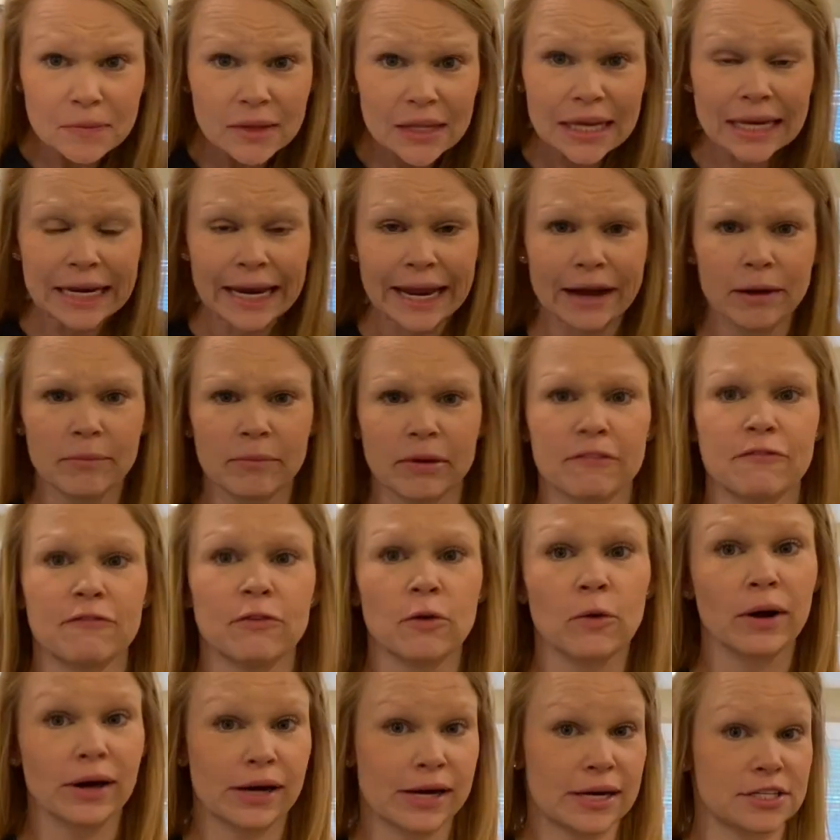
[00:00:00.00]
Now,
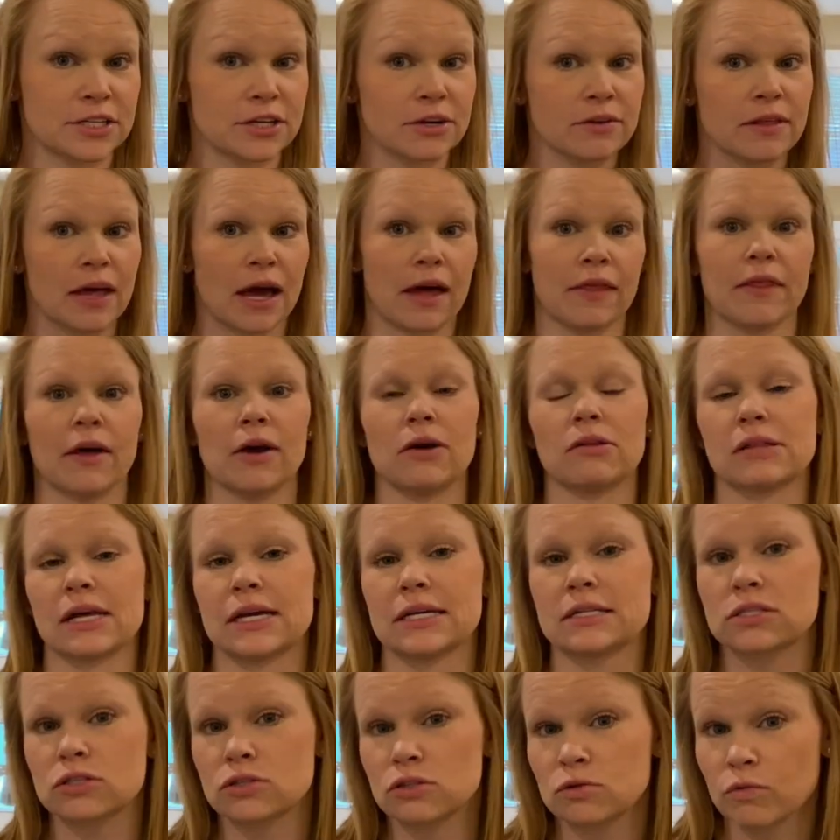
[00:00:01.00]
before I do that though,
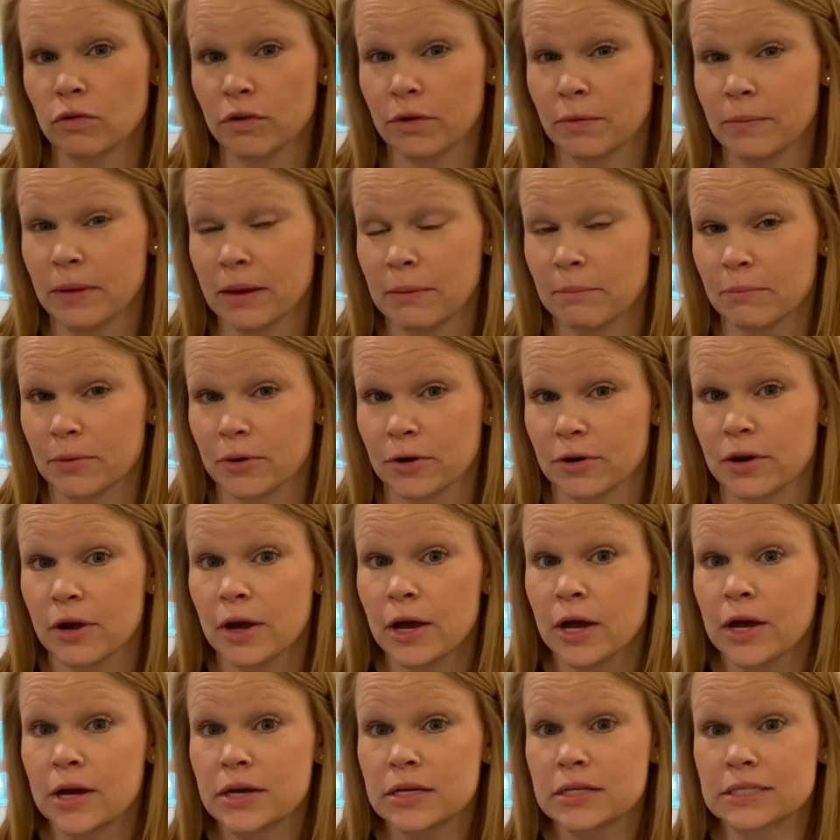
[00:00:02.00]
let's remember
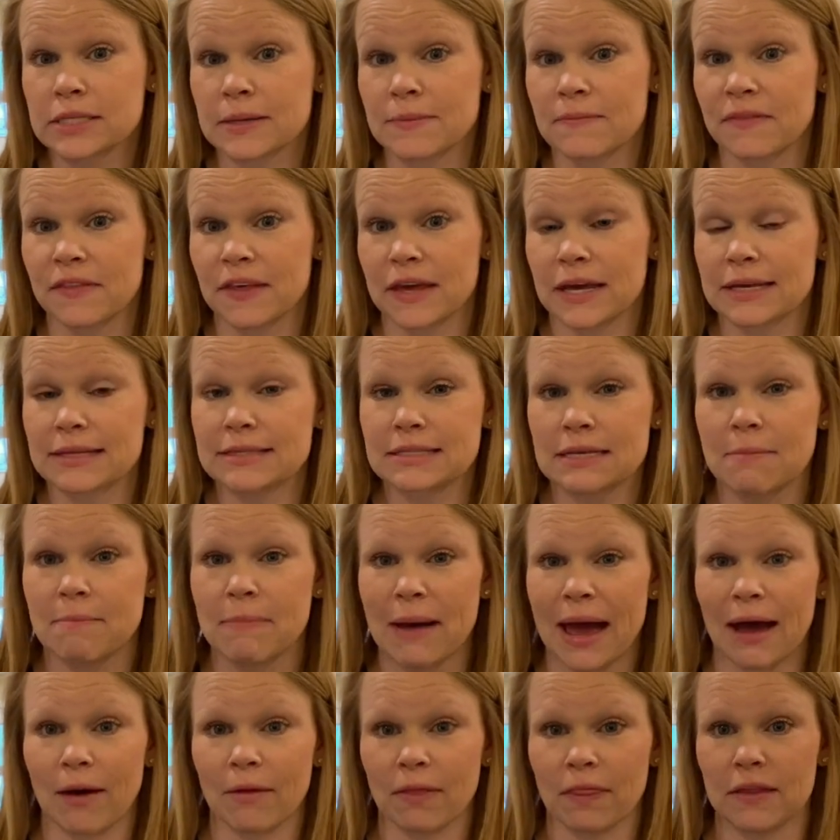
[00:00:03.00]
some things
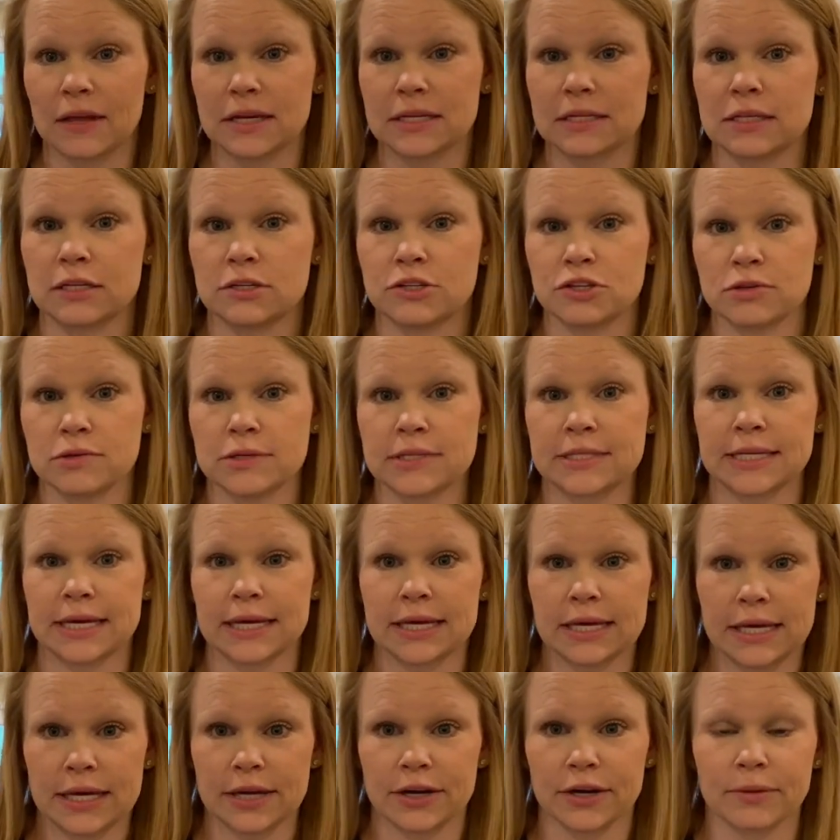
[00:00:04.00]
about this that you see
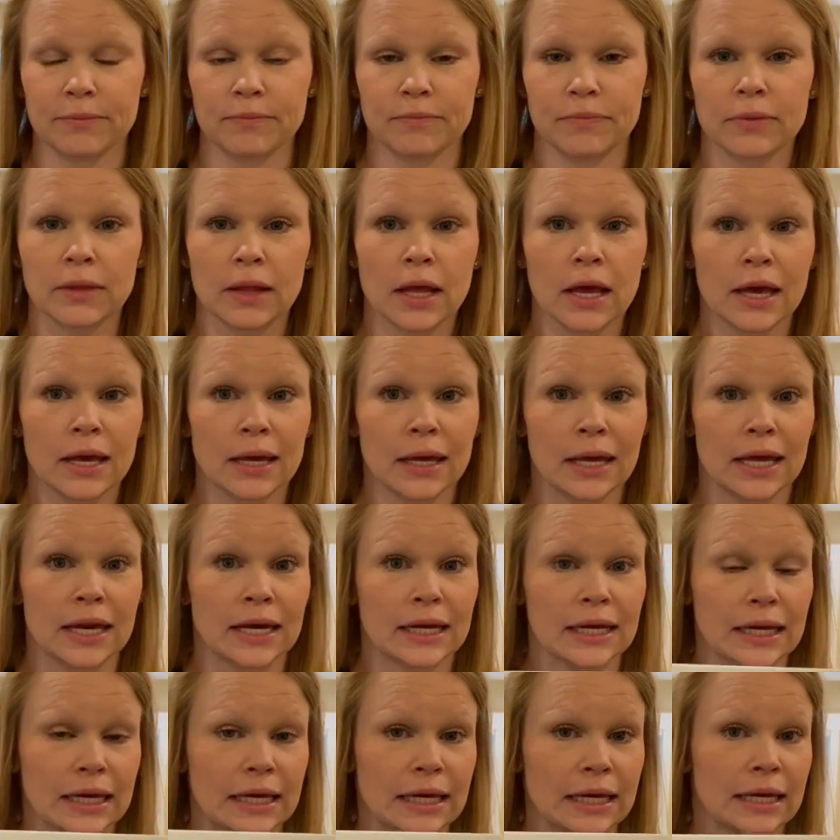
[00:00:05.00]
here.
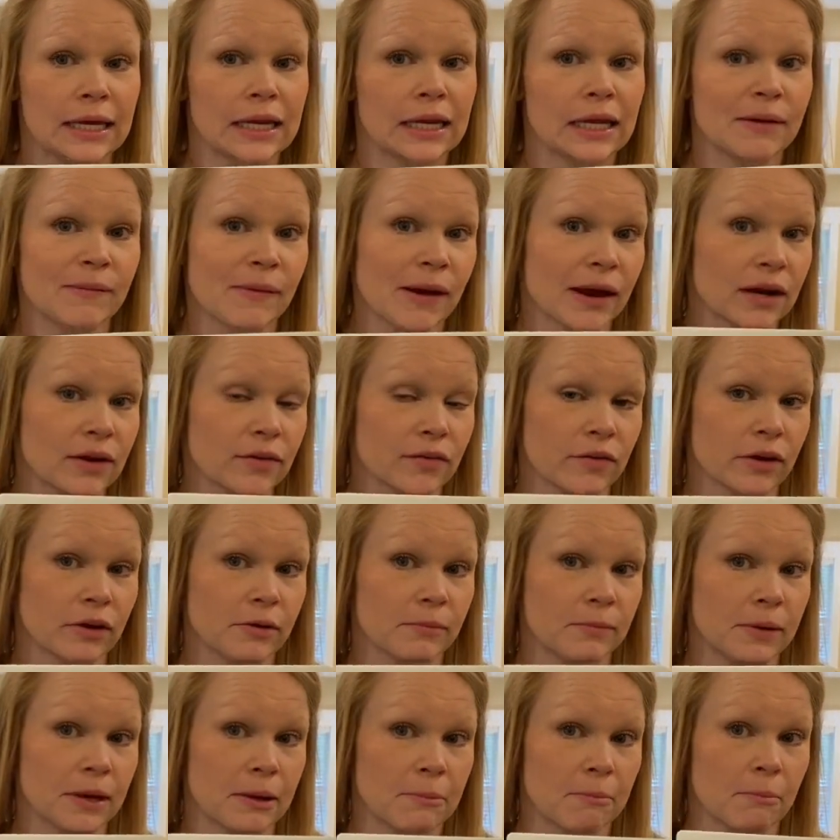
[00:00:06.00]
Can anybody
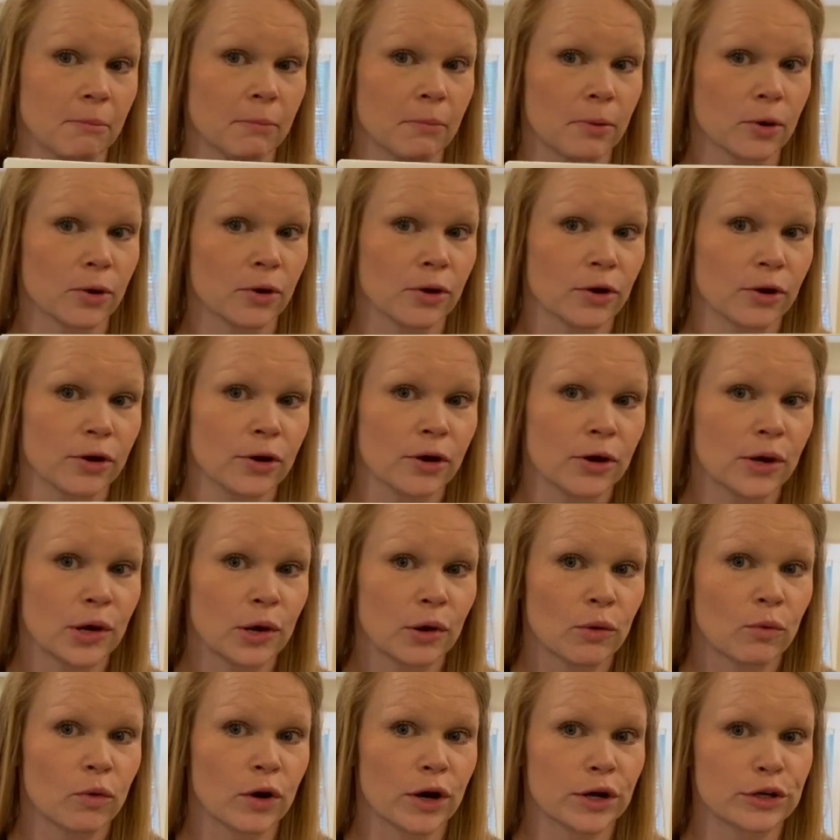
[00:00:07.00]
remember
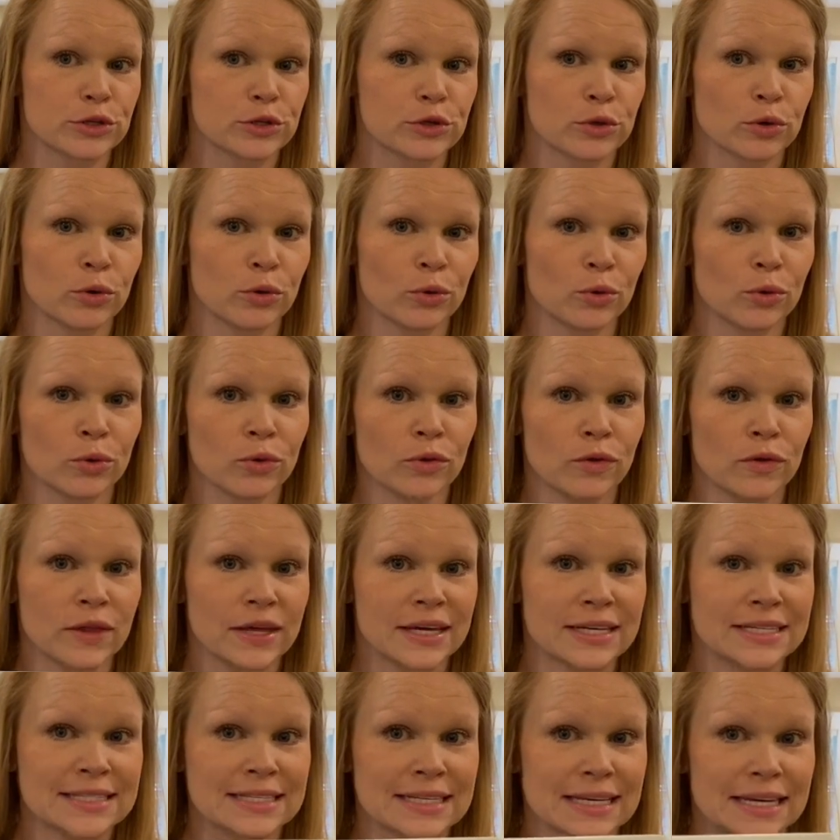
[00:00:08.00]
what tool
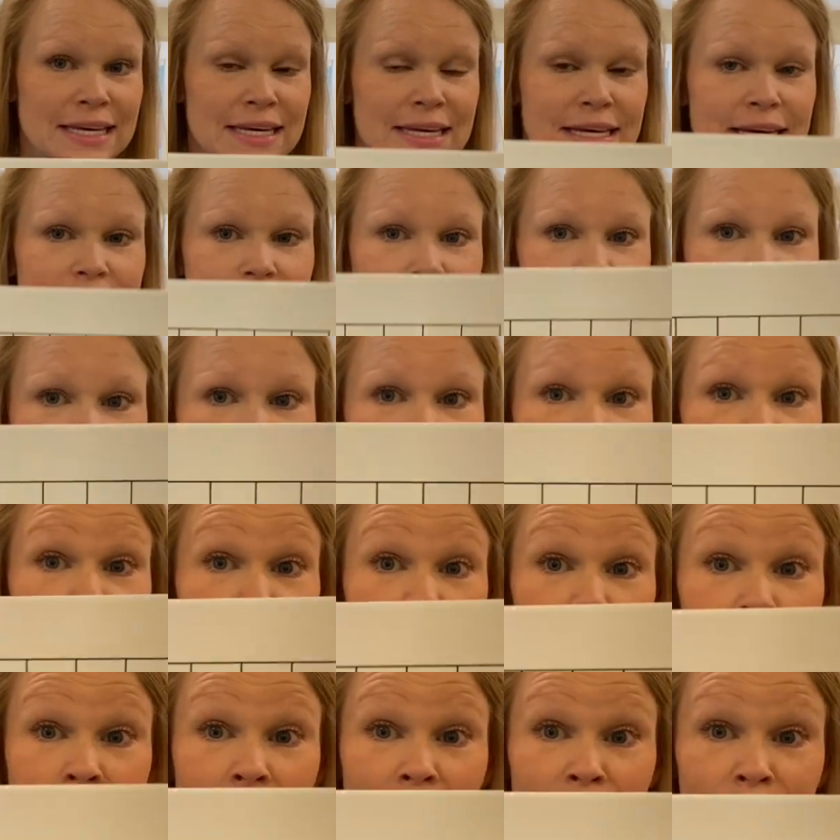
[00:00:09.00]
this is on
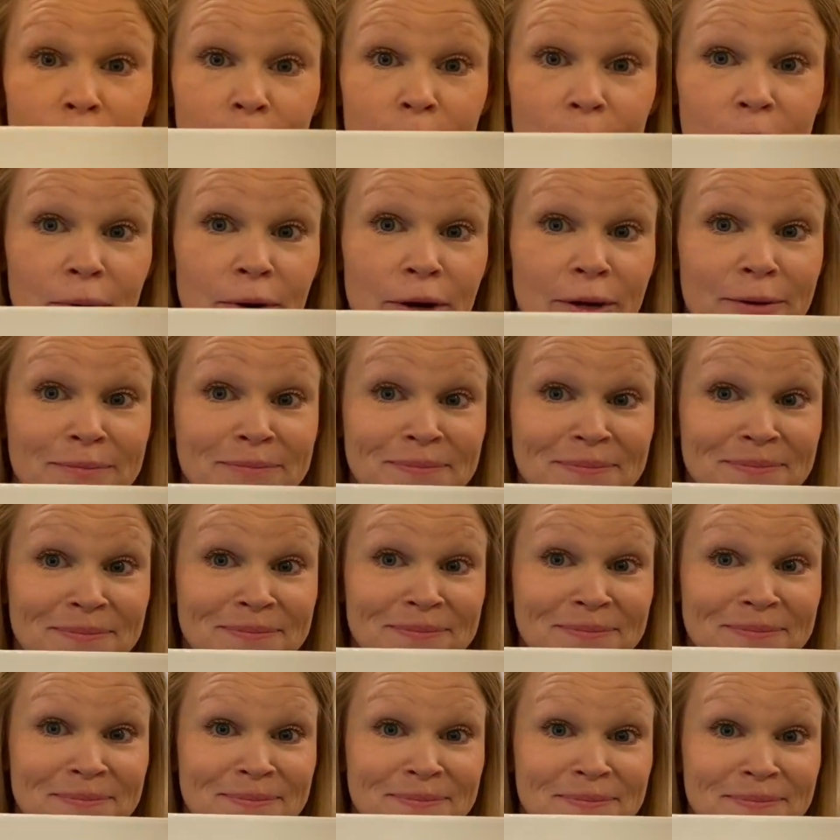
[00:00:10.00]
my paddle board?
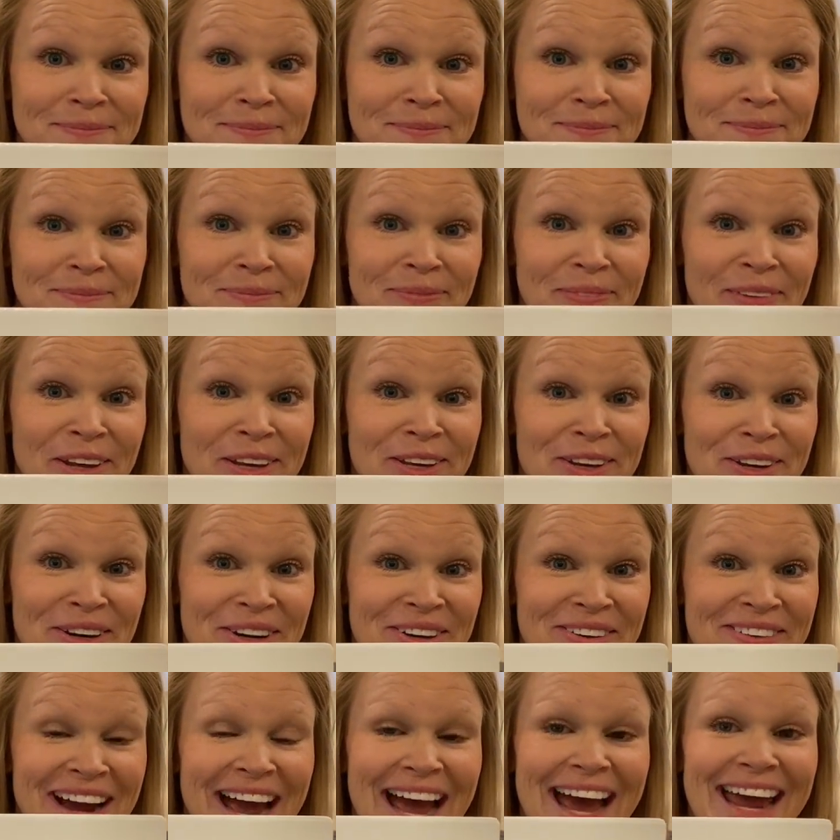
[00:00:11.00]

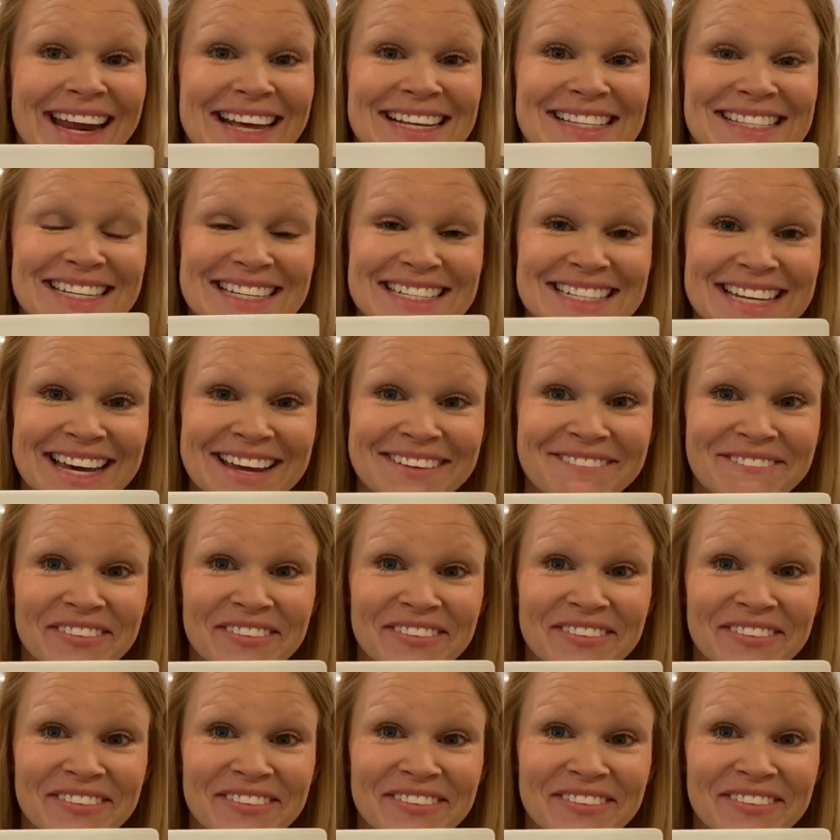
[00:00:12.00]
You're right, it's a 10